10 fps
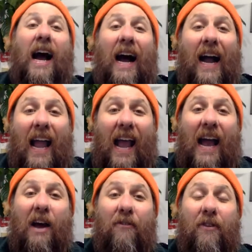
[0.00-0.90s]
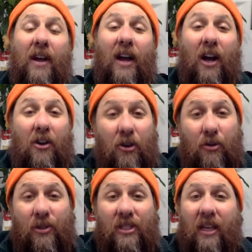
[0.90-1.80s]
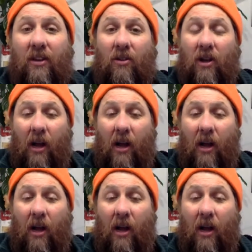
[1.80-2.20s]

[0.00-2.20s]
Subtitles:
I have a new single